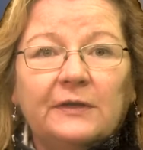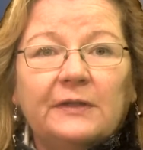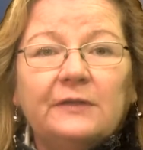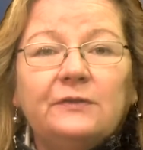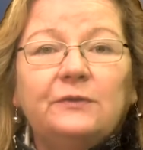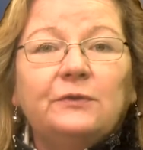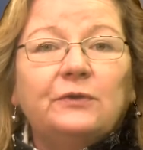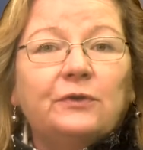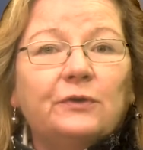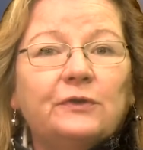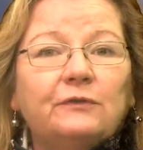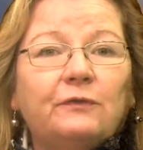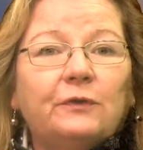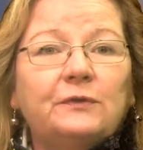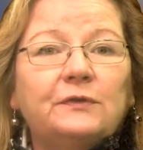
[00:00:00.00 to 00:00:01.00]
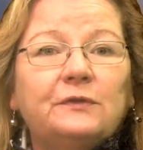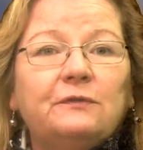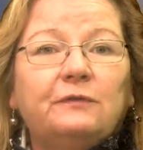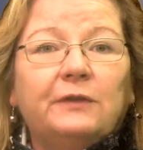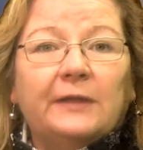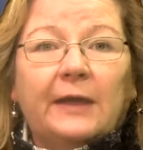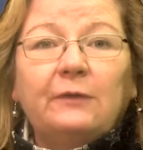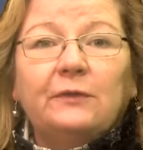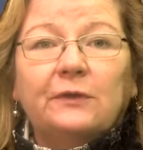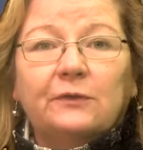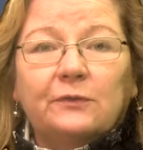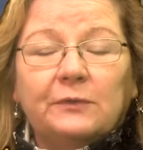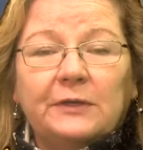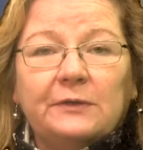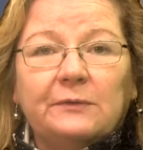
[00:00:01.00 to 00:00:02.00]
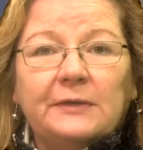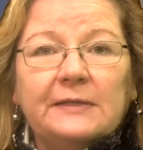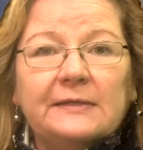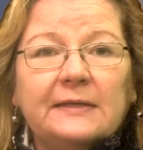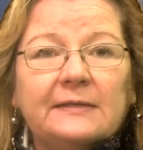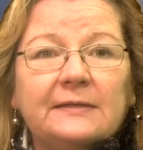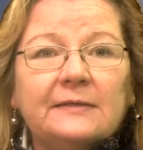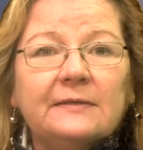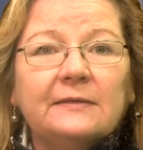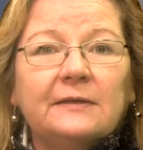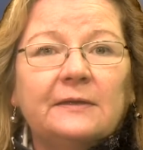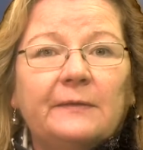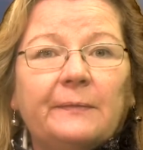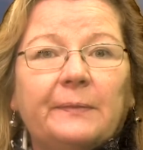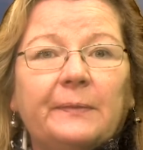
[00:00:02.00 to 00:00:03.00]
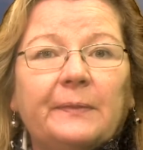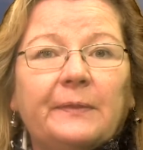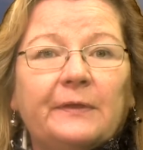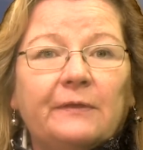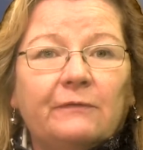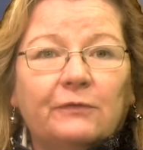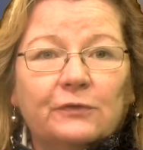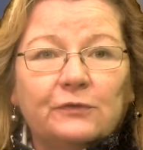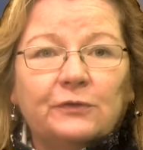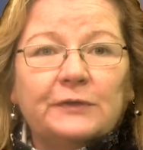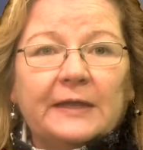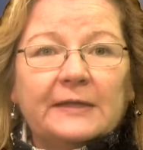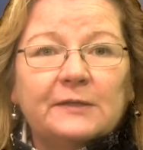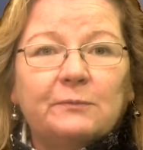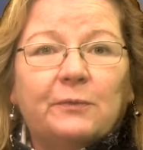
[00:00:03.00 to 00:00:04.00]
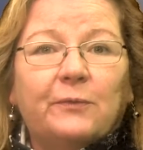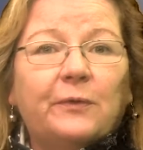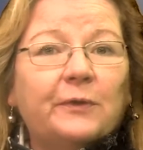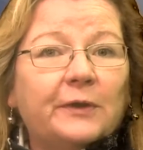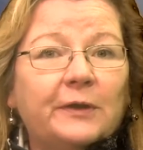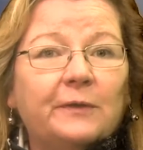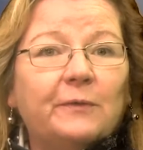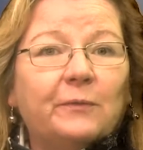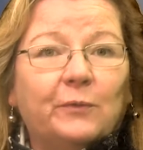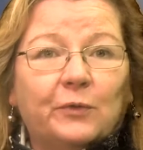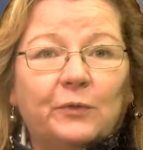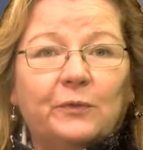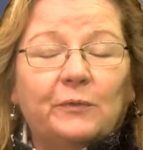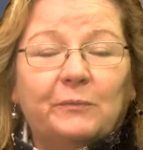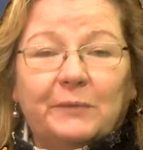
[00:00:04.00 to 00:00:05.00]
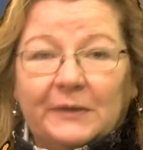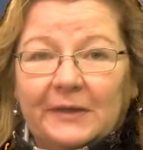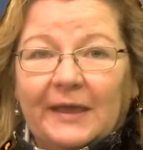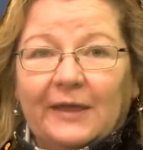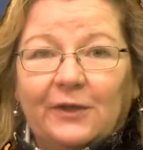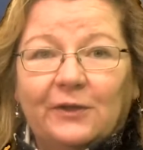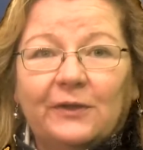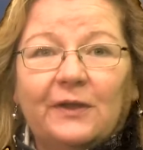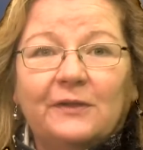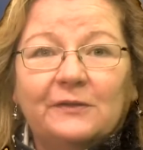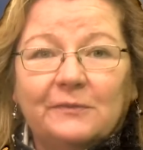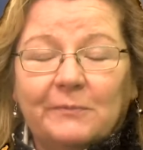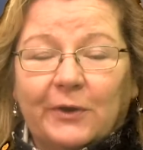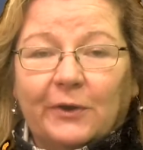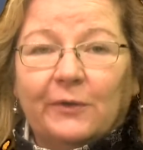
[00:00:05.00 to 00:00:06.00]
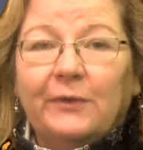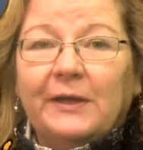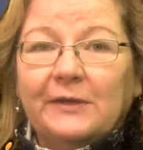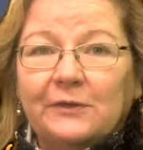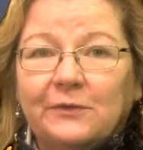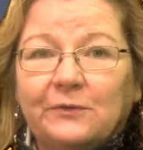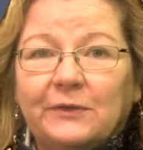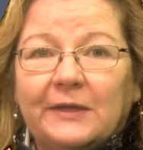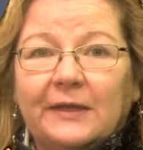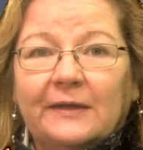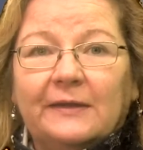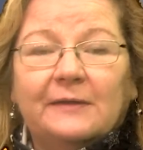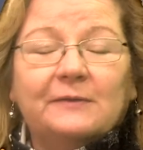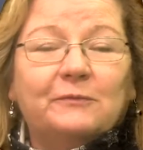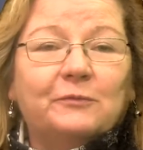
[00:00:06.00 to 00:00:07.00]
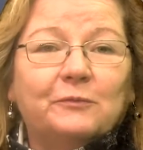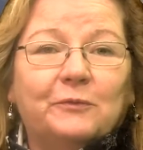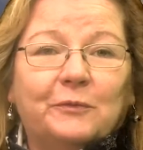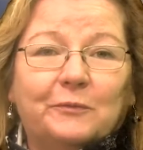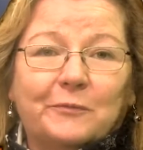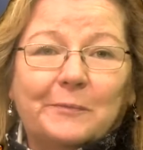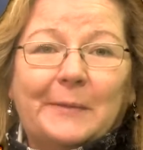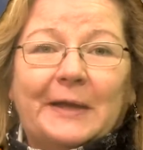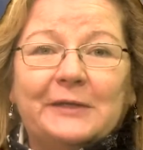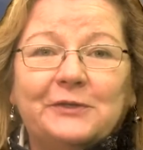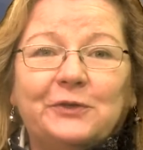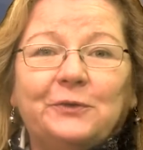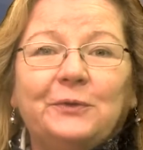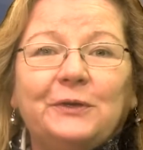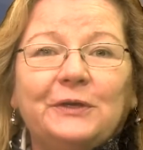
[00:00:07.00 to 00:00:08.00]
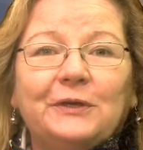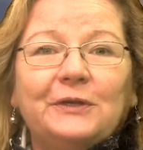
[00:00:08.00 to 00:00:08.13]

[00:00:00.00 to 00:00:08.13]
To encourage folks to fill out their 2020 census, the virtual dance party will be held tomorrow at noon again, I'll remind you.